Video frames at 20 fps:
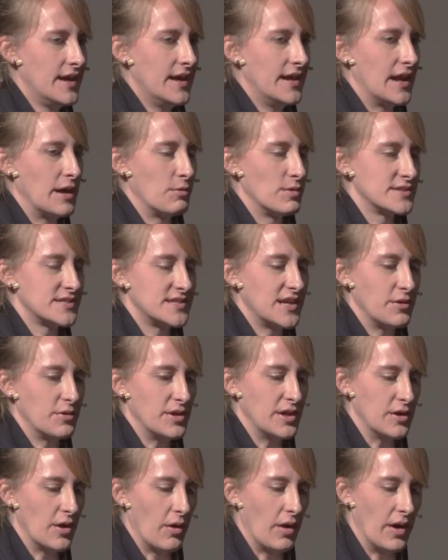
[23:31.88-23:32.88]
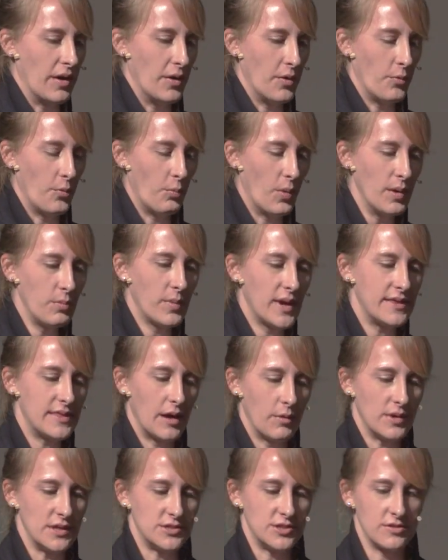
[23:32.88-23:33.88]
And I will say, you know, uh, one way
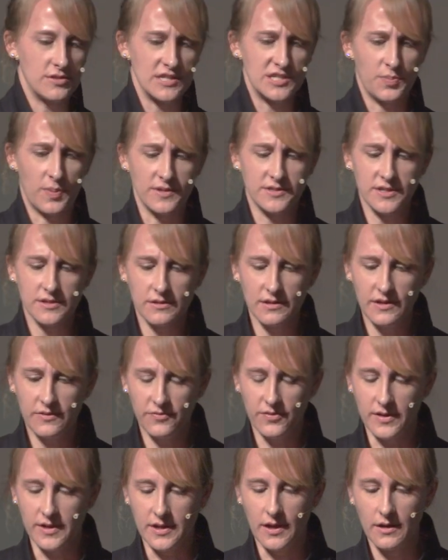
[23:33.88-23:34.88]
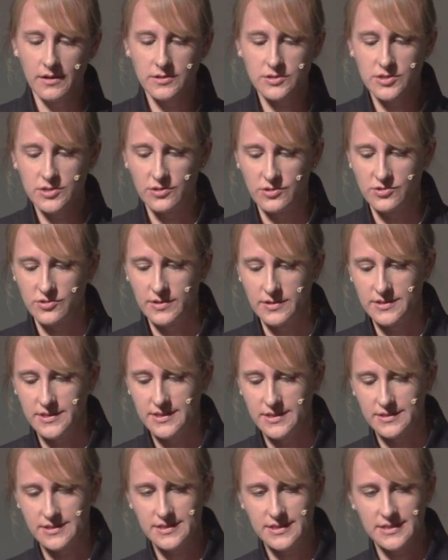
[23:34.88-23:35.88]
that we do this, particularly for young children,
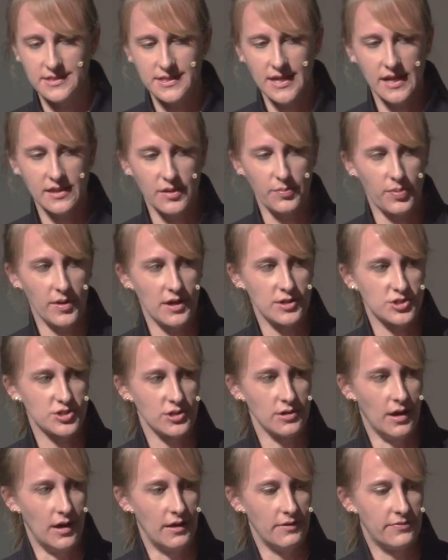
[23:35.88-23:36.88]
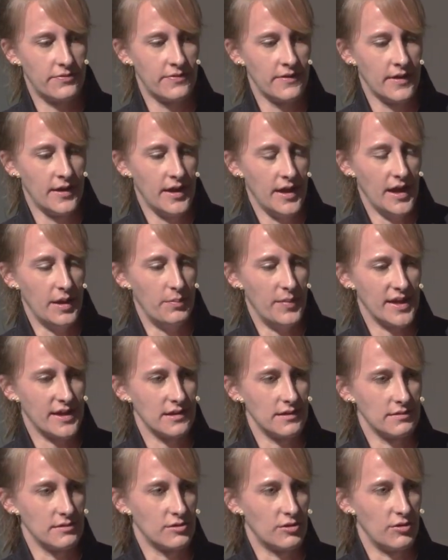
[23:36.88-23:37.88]
to, to take the pressure off and make
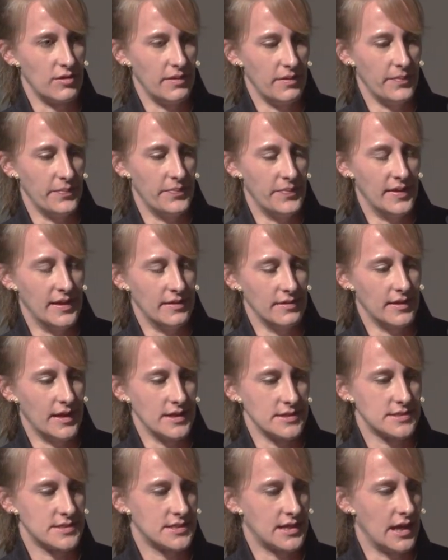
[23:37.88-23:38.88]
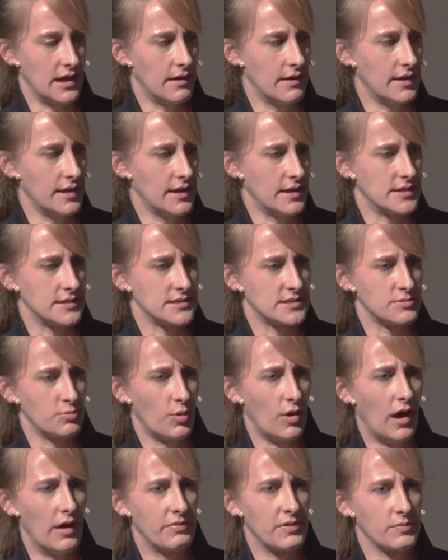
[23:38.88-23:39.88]
it a little less scary is
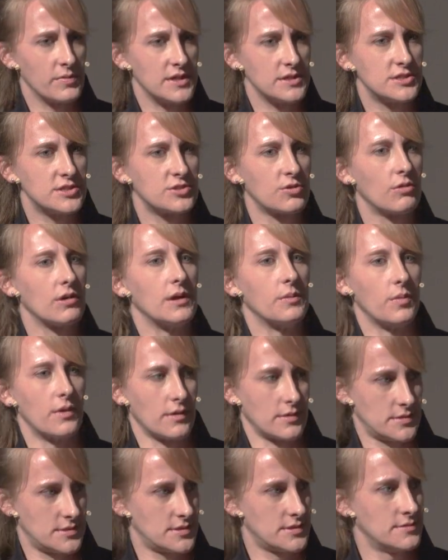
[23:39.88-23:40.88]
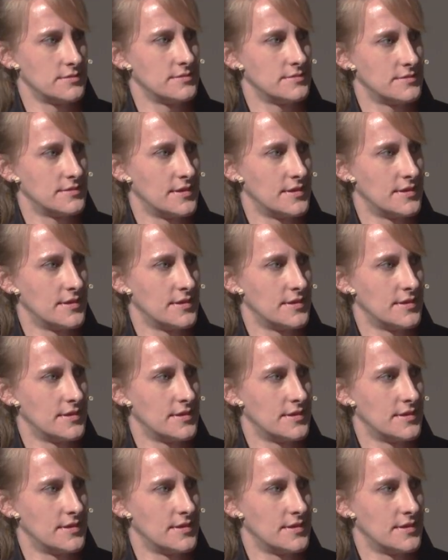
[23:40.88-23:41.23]
we'll often read storybooks.